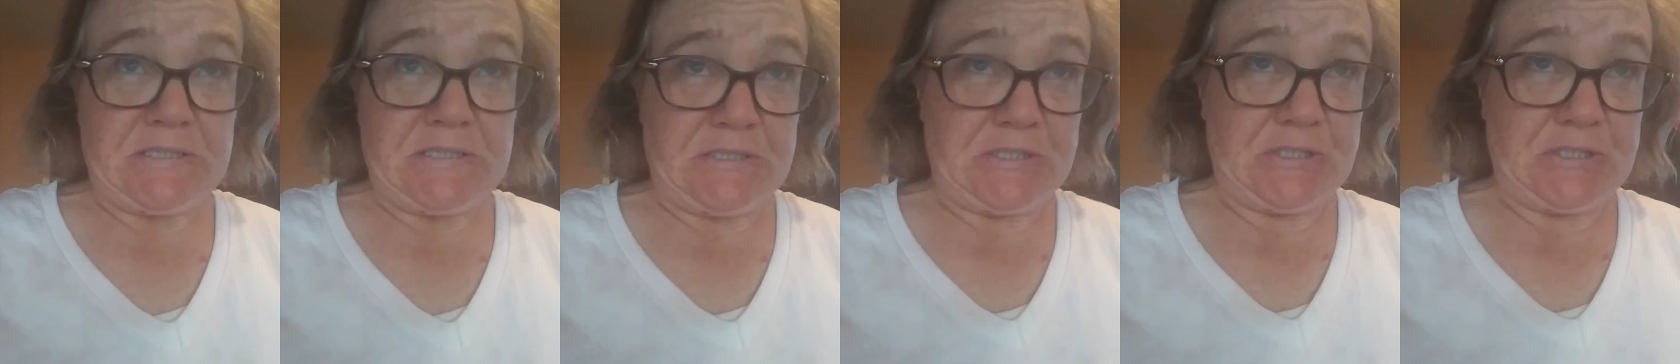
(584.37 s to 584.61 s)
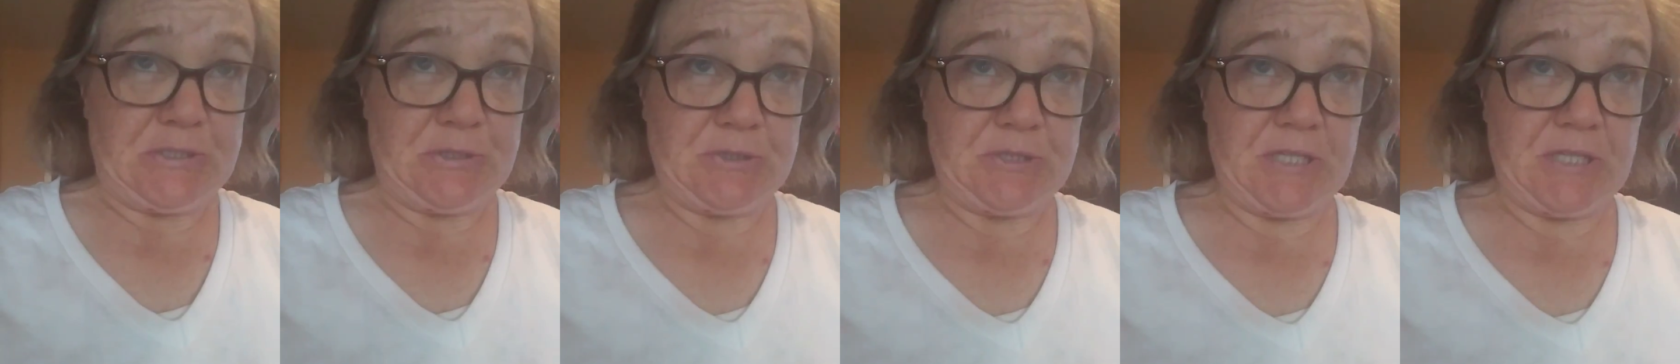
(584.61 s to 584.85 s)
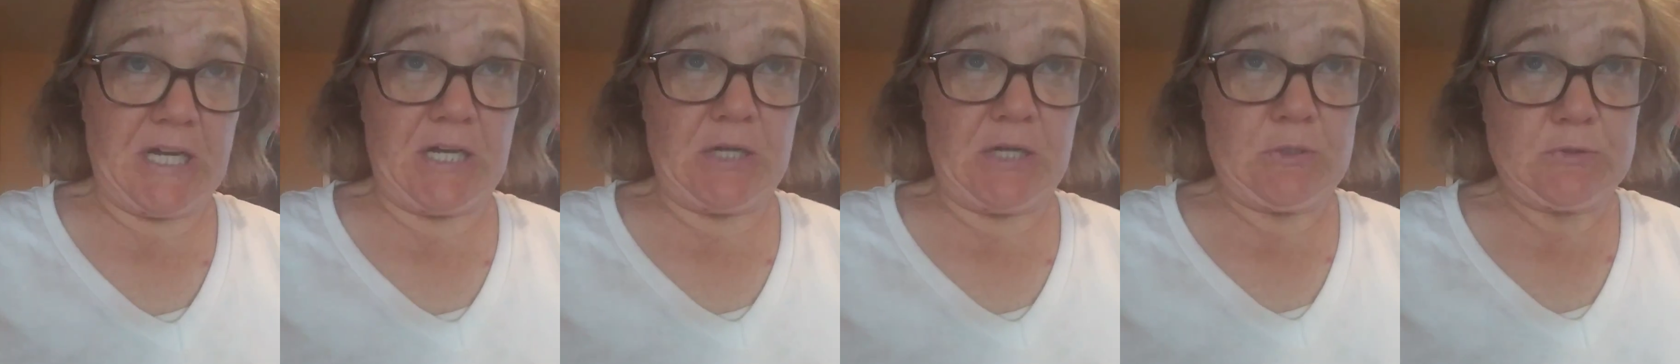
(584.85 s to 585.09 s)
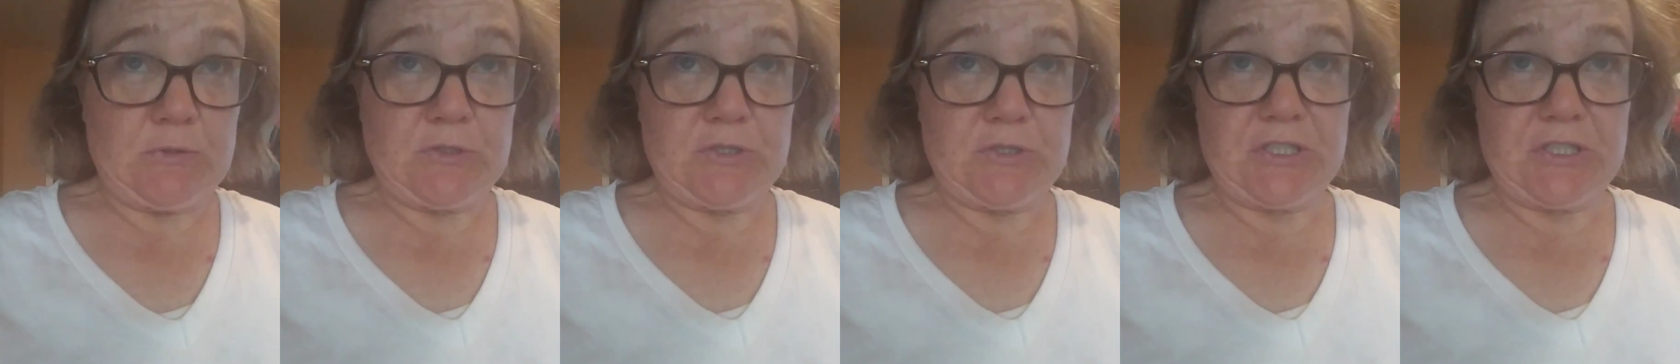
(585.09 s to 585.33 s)

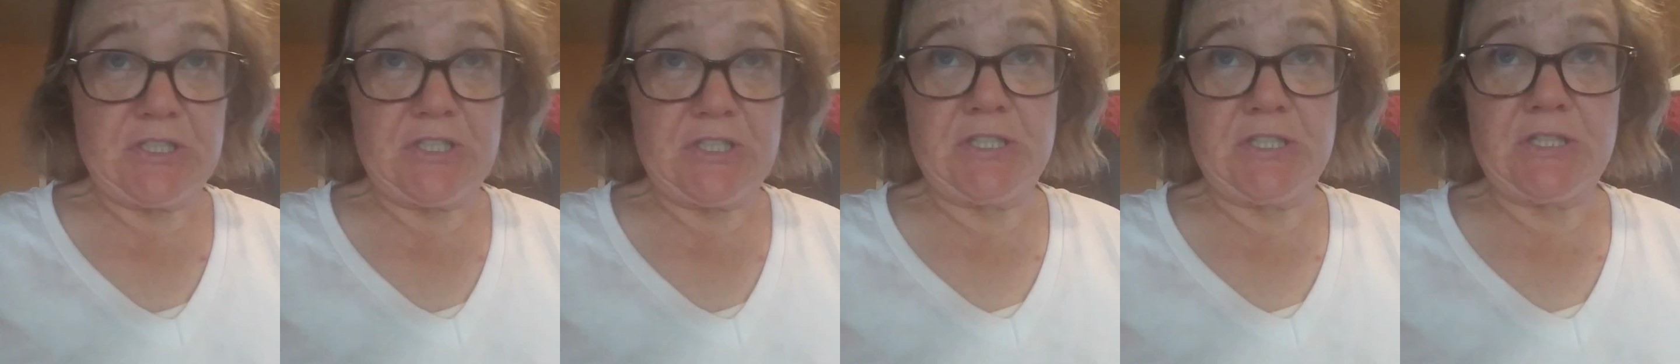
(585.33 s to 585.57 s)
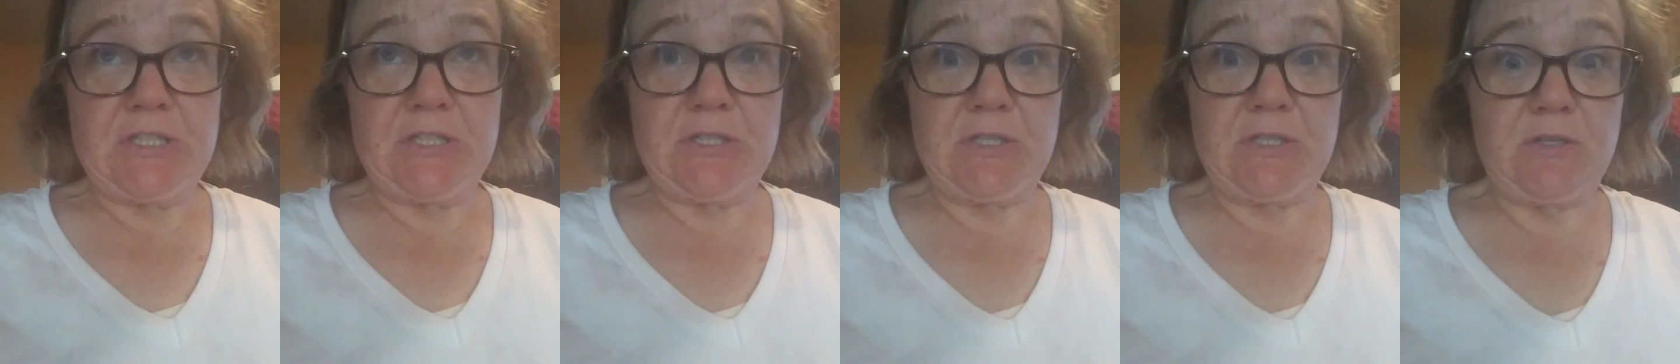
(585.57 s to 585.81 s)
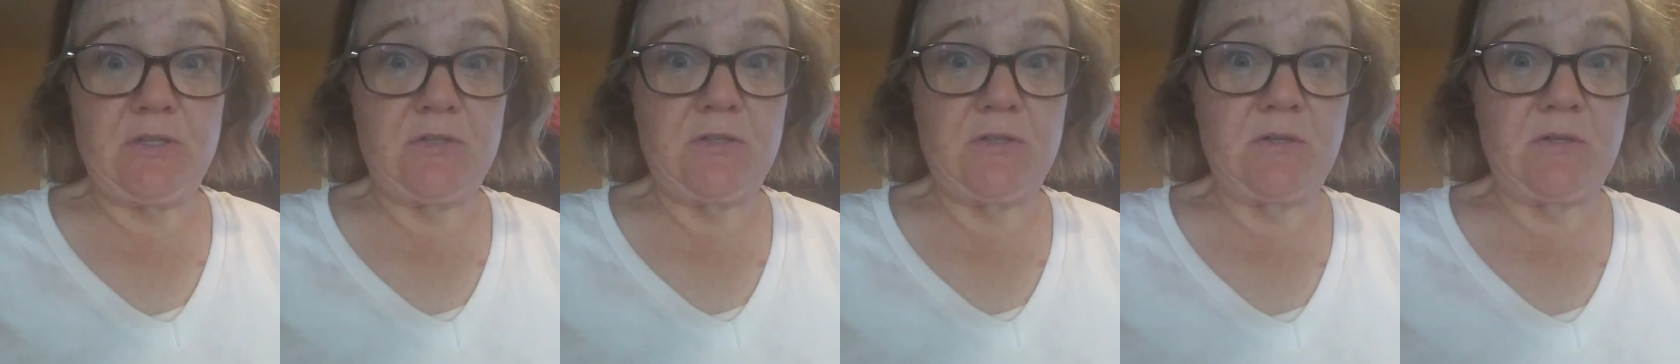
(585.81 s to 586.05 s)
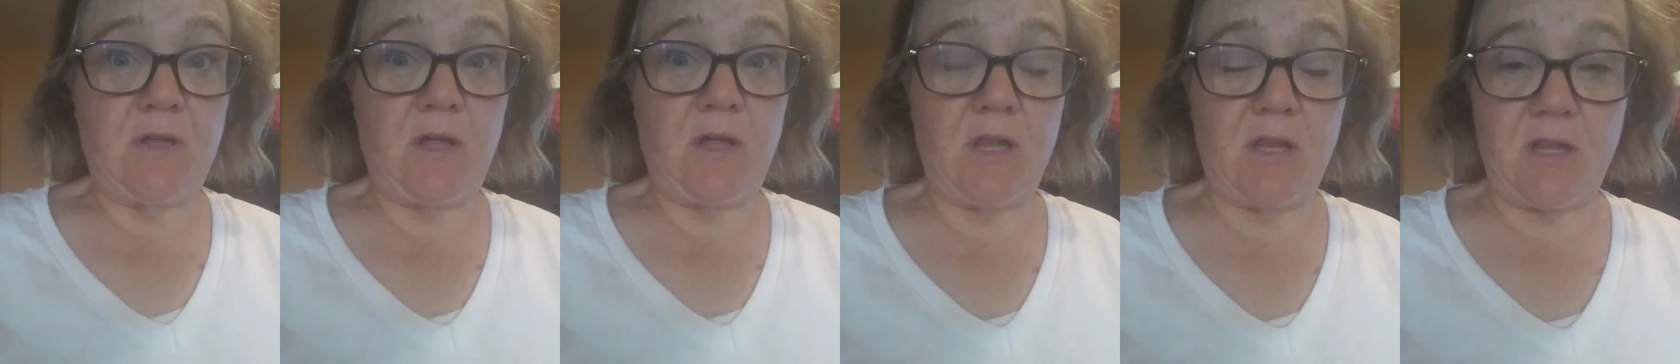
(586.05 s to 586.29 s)

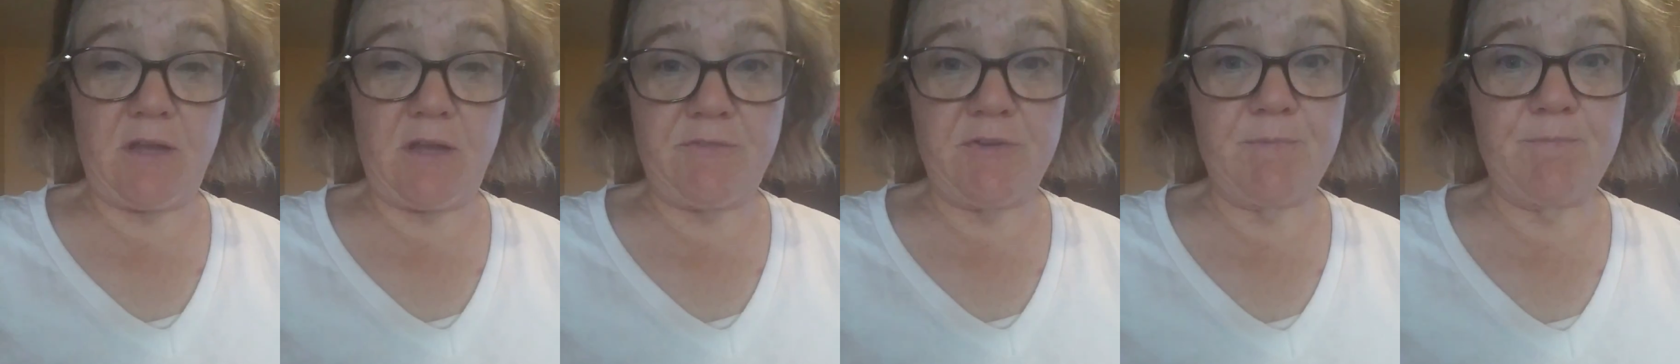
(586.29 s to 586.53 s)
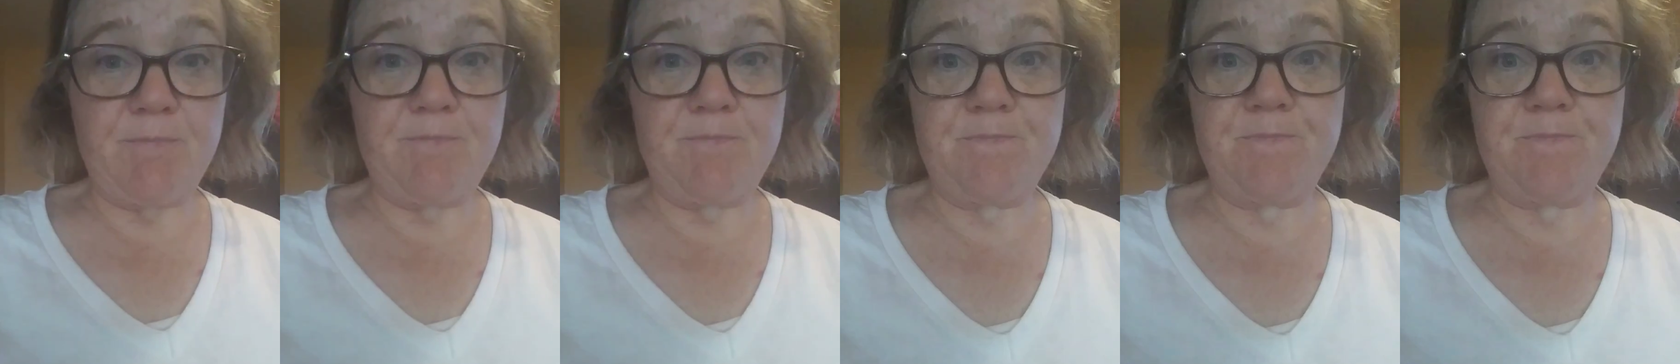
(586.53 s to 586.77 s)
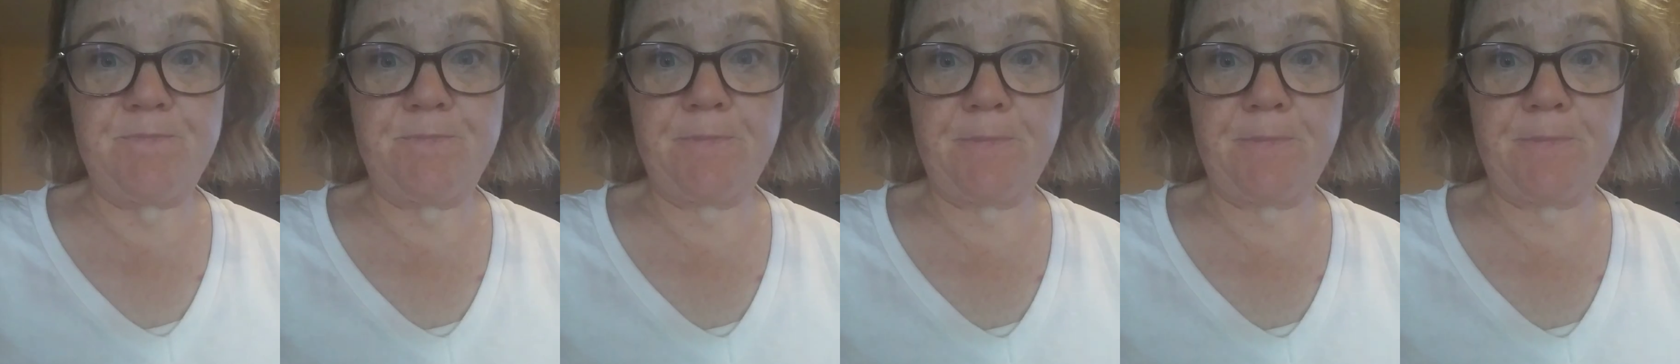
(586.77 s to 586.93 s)
2011.